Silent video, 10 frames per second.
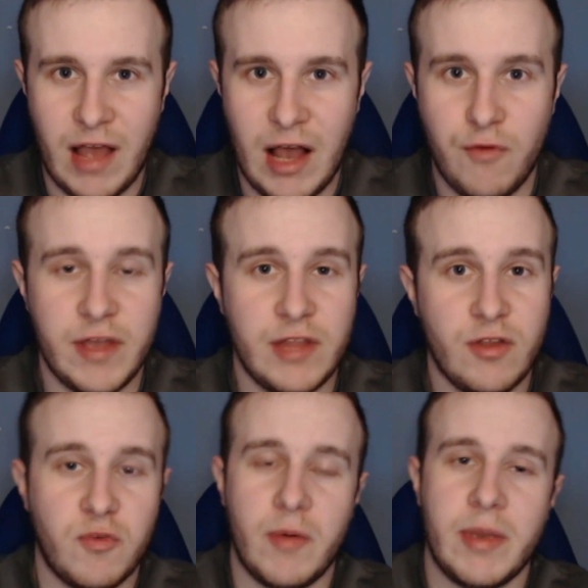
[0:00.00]
Alfie
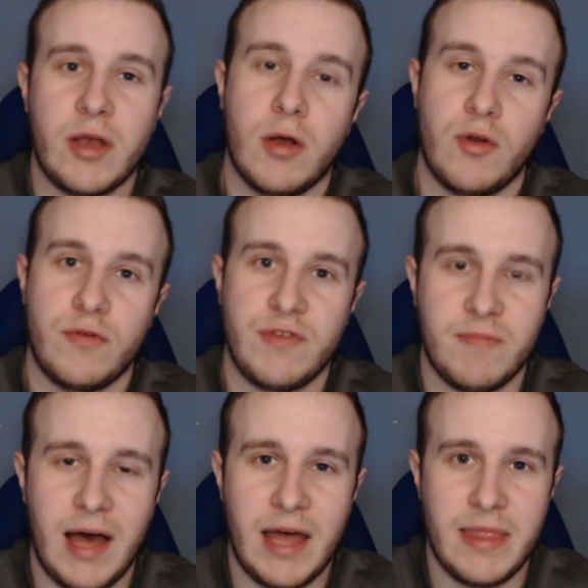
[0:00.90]
does well to cut across his
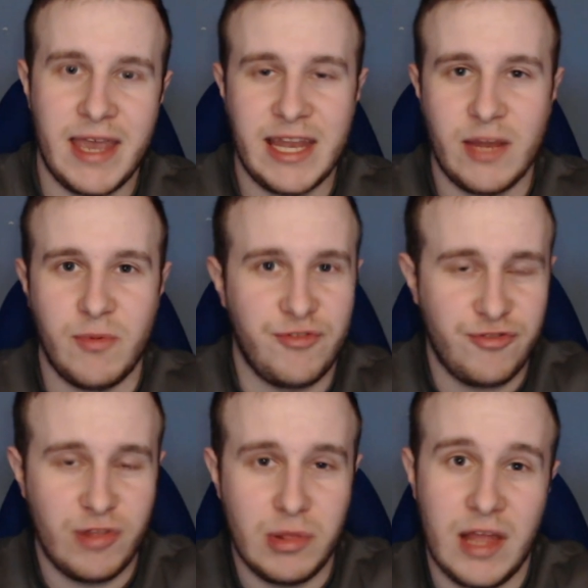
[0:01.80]
man. The header was
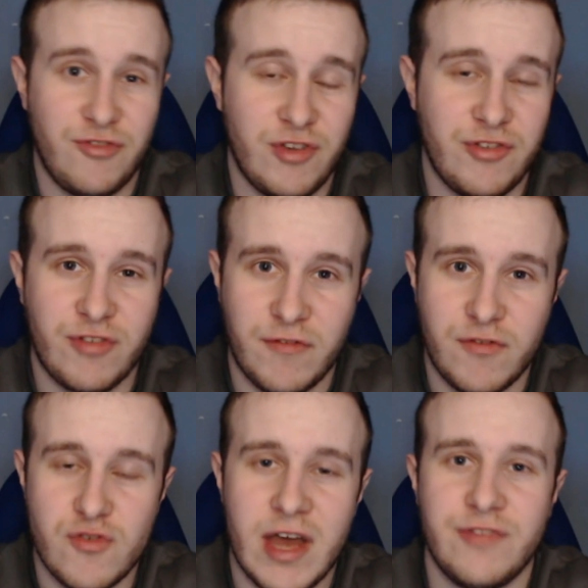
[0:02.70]
literally just a
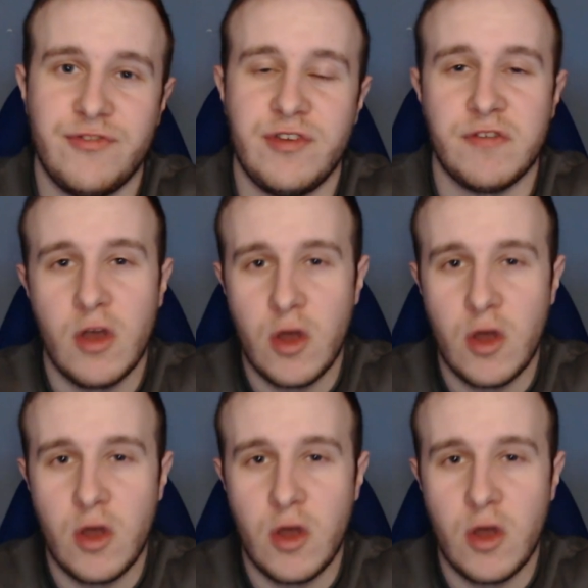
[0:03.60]
few inches